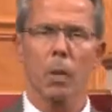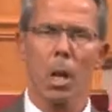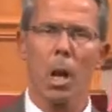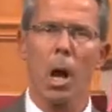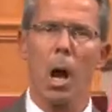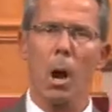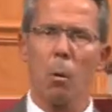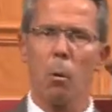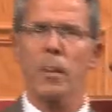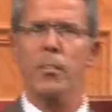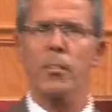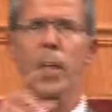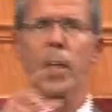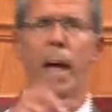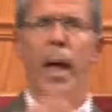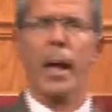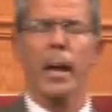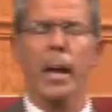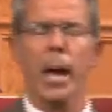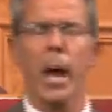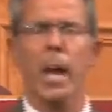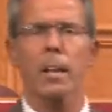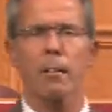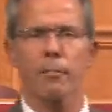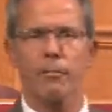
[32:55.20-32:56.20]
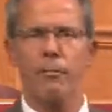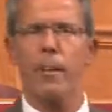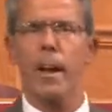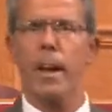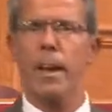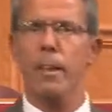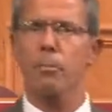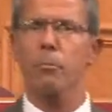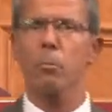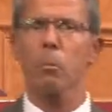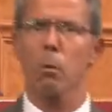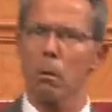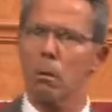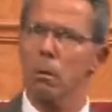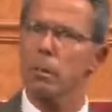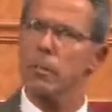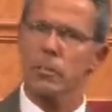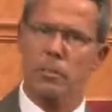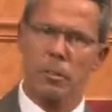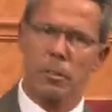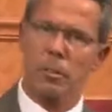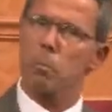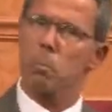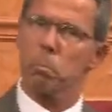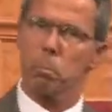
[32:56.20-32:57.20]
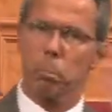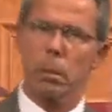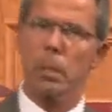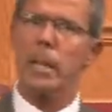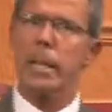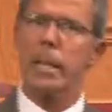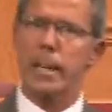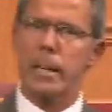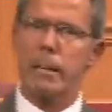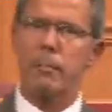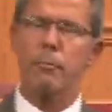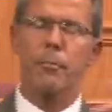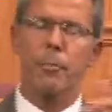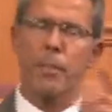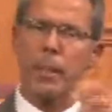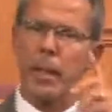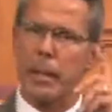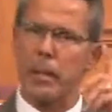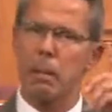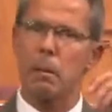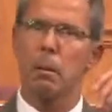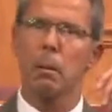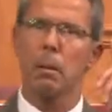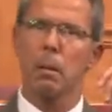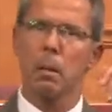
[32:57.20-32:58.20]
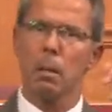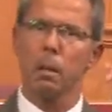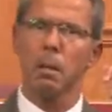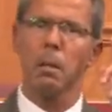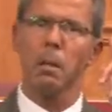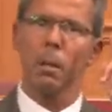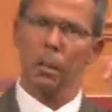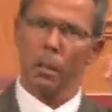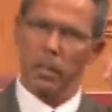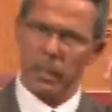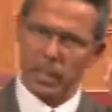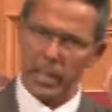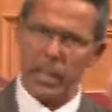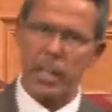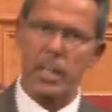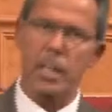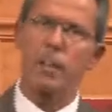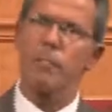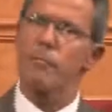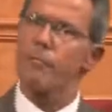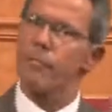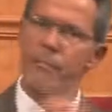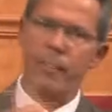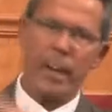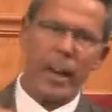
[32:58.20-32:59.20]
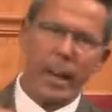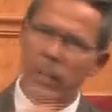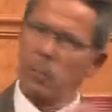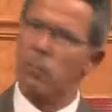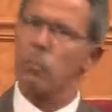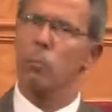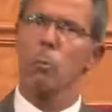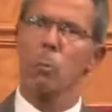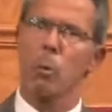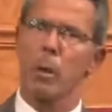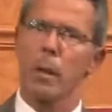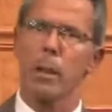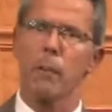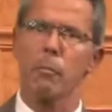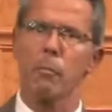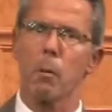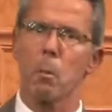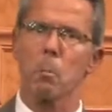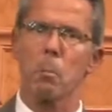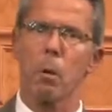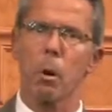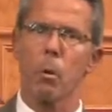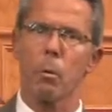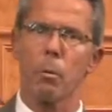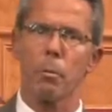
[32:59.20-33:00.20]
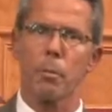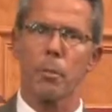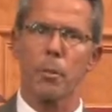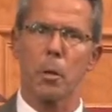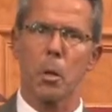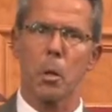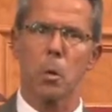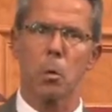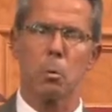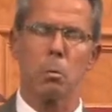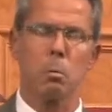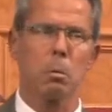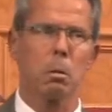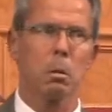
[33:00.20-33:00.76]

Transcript: I want that kind of faith where just believe that he can fix whatever I'm going through.